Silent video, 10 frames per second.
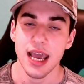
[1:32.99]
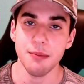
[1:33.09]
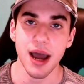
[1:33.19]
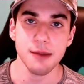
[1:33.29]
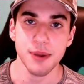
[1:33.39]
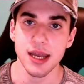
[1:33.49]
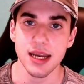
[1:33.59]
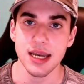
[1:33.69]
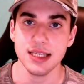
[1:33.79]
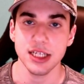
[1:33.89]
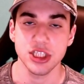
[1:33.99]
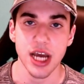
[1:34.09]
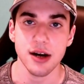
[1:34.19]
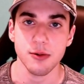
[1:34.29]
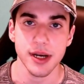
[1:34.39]
In my opinion, he's a
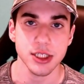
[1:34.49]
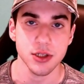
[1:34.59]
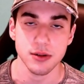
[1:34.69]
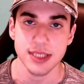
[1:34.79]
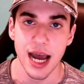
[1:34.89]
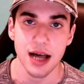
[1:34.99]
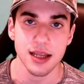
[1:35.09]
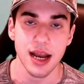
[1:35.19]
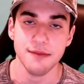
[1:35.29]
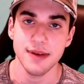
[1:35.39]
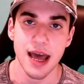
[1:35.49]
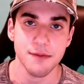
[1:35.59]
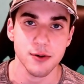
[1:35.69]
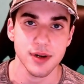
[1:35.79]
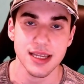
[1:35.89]
generational talent. I've
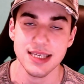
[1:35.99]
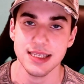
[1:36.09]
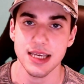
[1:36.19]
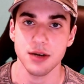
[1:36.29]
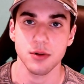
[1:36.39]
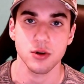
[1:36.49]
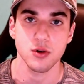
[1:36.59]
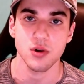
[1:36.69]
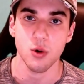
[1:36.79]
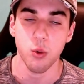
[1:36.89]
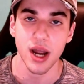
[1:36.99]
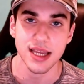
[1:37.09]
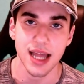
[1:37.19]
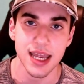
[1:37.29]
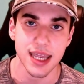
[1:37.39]
never really seen a recruit
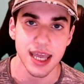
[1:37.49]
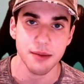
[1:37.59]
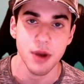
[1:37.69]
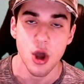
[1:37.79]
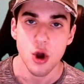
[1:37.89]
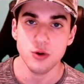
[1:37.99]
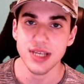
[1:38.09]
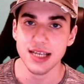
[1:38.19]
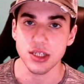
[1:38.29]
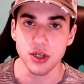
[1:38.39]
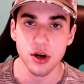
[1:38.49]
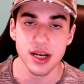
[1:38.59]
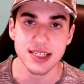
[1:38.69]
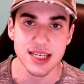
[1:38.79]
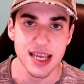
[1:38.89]
quite like him, who's as
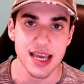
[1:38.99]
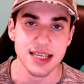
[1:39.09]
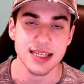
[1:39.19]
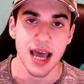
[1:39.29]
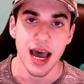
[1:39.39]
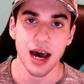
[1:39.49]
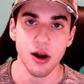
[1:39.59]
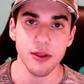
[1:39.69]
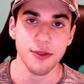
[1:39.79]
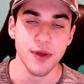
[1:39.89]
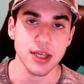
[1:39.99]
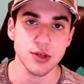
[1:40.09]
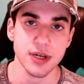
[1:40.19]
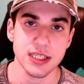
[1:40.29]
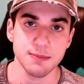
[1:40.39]
good as he is at all the
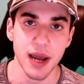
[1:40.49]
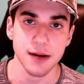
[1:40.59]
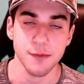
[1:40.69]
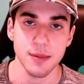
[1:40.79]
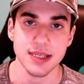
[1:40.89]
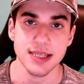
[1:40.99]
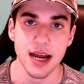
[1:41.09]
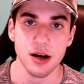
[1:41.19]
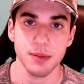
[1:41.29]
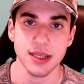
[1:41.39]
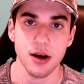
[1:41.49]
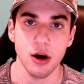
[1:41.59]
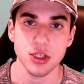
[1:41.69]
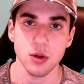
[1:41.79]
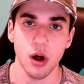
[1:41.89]
things you expect from a center, but then
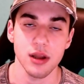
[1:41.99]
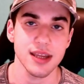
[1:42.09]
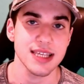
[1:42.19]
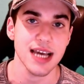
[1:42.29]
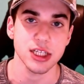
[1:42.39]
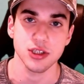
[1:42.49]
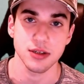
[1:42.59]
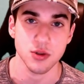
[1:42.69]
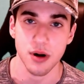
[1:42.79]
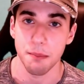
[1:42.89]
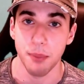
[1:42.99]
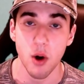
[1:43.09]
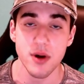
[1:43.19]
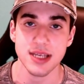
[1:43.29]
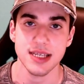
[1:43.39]
also all of these extra sort of
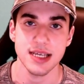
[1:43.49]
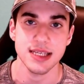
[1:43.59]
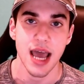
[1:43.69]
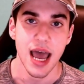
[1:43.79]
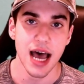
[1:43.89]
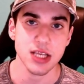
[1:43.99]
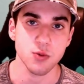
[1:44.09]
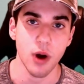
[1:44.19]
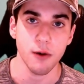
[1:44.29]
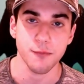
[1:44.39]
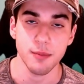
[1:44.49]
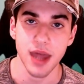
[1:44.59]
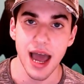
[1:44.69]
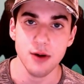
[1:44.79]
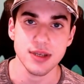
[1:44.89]
bonuses as well from
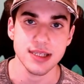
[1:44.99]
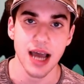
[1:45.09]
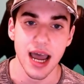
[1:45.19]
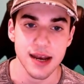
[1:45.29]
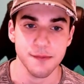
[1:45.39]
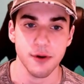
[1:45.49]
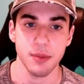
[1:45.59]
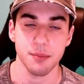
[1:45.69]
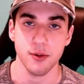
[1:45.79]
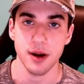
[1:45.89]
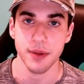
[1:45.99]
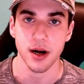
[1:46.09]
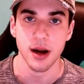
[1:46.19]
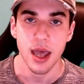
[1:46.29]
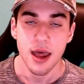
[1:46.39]
the outside and from the
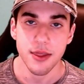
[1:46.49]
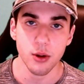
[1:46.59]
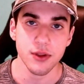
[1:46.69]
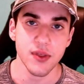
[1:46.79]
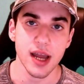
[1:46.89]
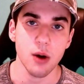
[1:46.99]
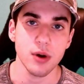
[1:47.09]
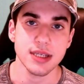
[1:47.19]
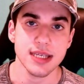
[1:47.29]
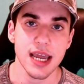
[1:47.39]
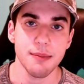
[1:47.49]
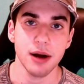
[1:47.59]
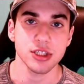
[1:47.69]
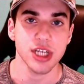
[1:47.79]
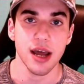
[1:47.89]
perimeter. The only thing I would say
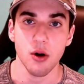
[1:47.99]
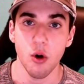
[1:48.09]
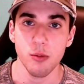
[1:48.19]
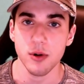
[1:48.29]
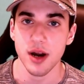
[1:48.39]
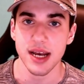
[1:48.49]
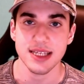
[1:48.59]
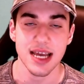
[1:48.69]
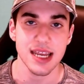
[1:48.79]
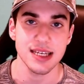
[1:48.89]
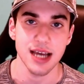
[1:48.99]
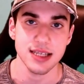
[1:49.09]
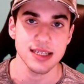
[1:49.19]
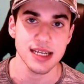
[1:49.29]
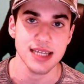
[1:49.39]
about Chet Holmgren is that he
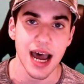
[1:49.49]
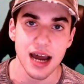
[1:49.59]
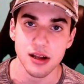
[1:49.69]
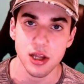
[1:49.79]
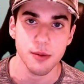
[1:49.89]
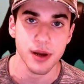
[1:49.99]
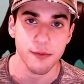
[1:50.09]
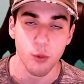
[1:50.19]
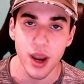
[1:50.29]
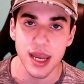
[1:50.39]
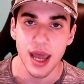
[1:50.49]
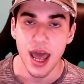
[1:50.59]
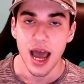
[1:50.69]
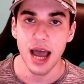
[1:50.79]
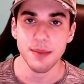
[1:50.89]
does need to add a little bit of weight.
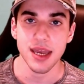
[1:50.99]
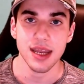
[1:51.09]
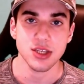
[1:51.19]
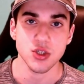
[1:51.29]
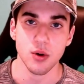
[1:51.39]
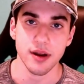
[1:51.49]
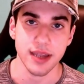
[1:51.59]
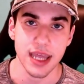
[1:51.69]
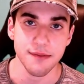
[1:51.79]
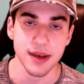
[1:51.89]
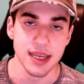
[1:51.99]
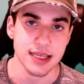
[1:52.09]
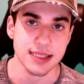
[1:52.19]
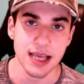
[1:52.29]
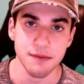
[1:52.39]
I mean, it's sort of given.
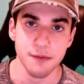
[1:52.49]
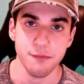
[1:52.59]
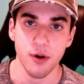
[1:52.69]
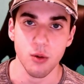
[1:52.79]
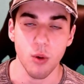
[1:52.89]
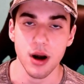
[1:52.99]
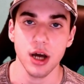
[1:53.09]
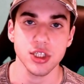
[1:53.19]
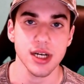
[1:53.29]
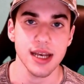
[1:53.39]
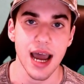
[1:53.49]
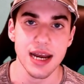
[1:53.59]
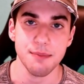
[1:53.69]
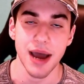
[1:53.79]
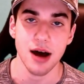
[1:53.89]
He's 7 foot,
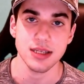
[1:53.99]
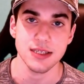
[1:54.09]
190 pounds.